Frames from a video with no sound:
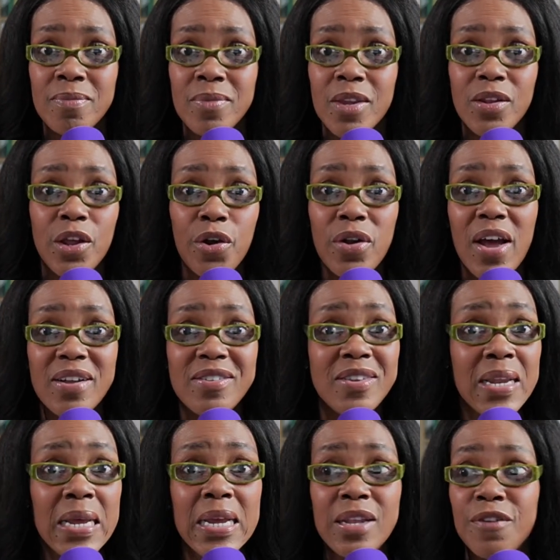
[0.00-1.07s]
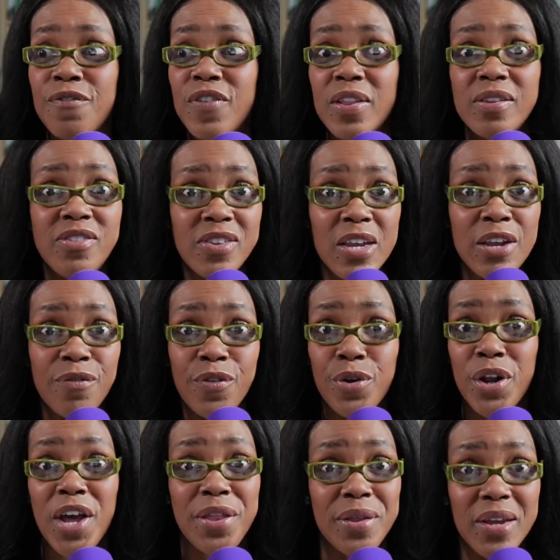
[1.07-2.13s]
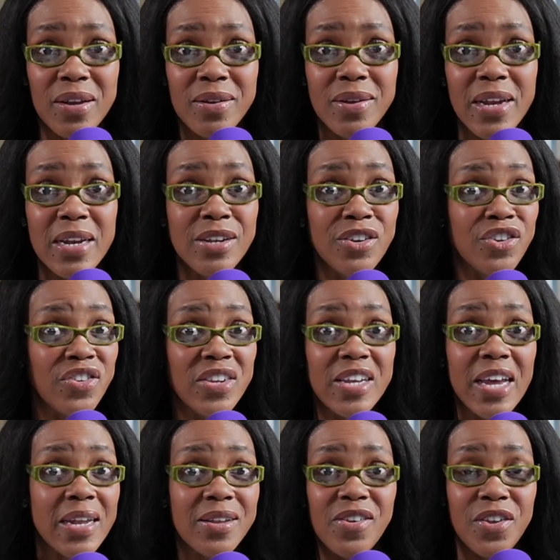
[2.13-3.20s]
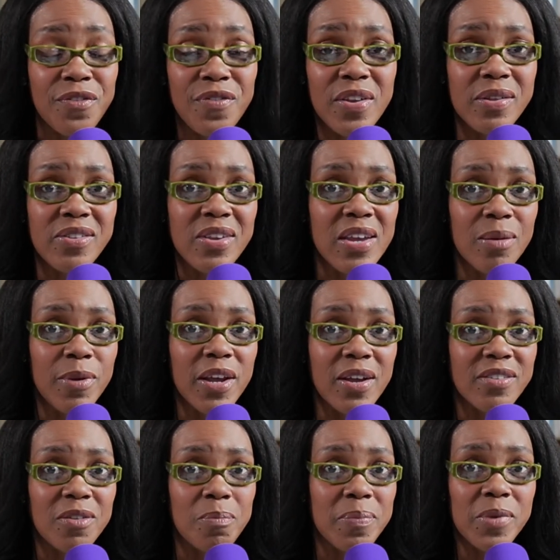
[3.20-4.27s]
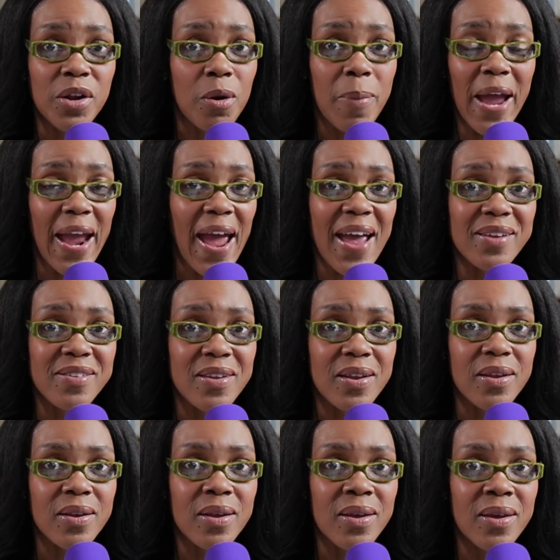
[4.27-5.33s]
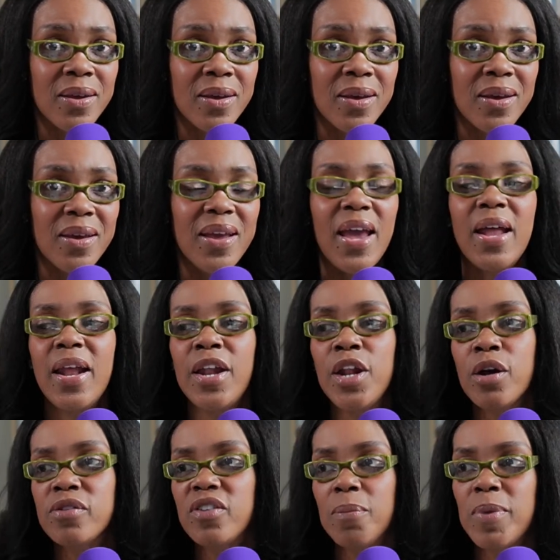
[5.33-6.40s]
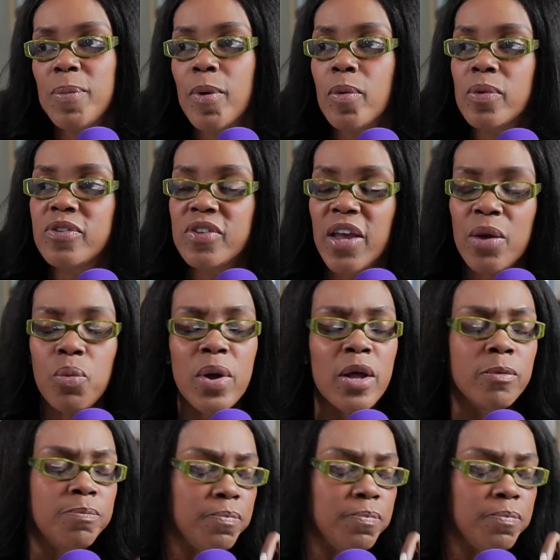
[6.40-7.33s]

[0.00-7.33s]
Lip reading: They're not sitting in the 5th seed for nothing. They didn't just get to the 5th seed because of, by accident. And I know some people will say, well,